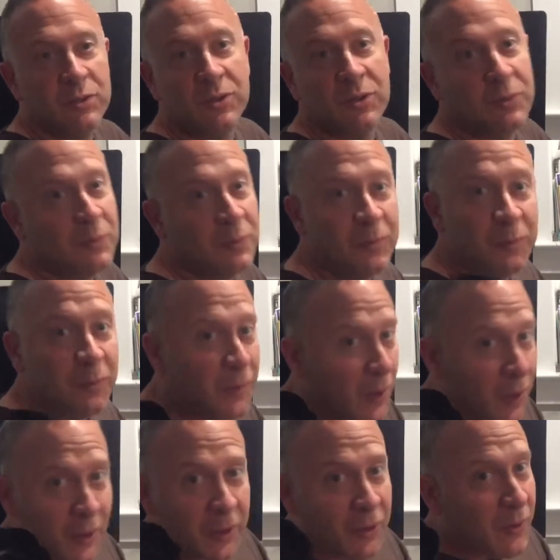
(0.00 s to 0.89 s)
shooting
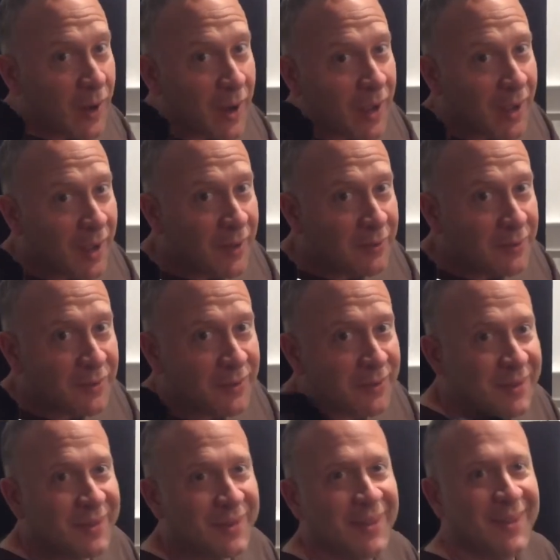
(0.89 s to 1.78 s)
photographs
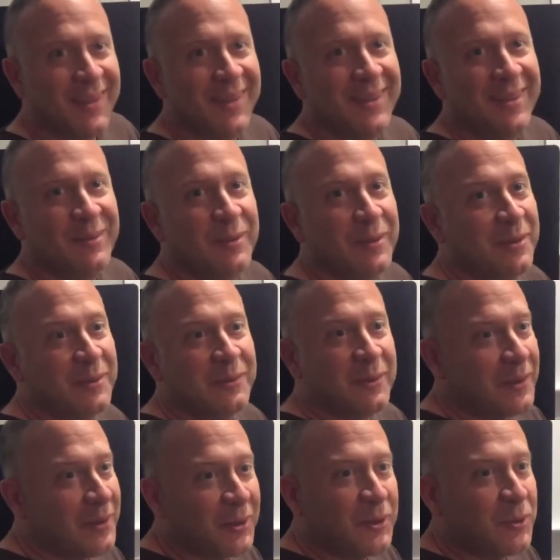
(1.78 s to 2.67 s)
with
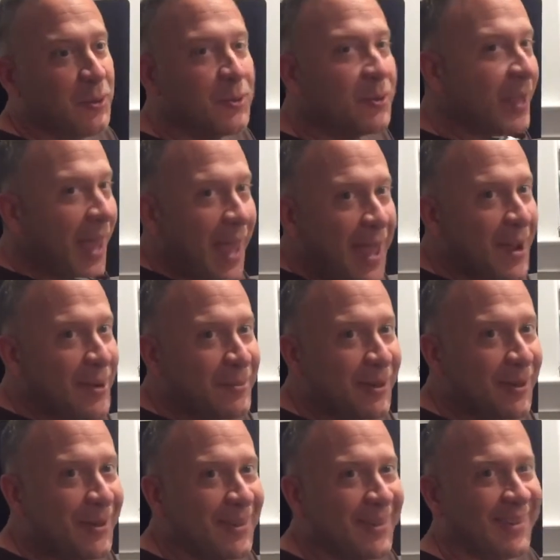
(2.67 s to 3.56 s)
your cool
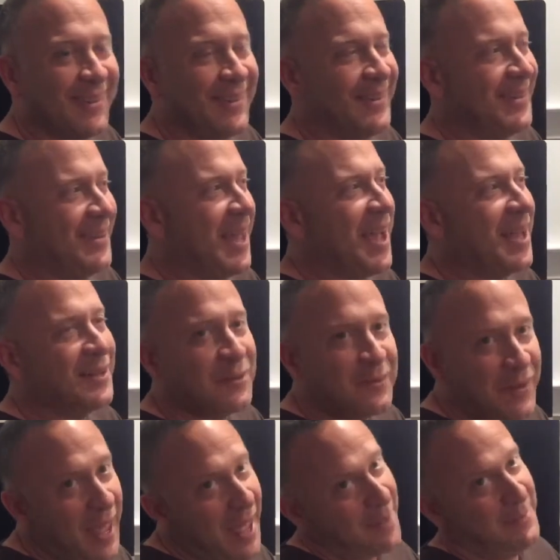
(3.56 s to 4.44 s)
camera. That's
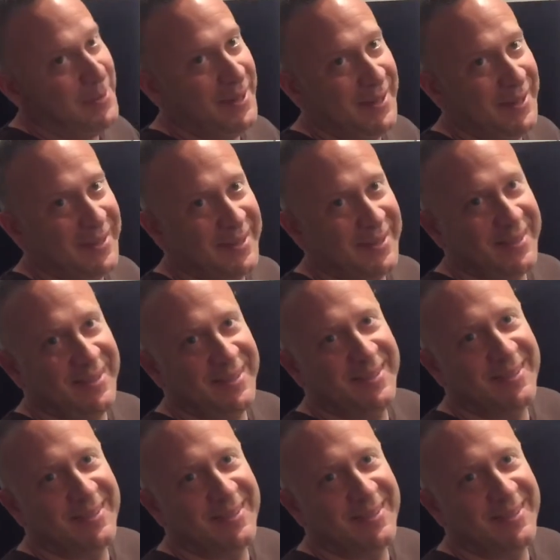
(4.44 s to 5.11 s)
happiness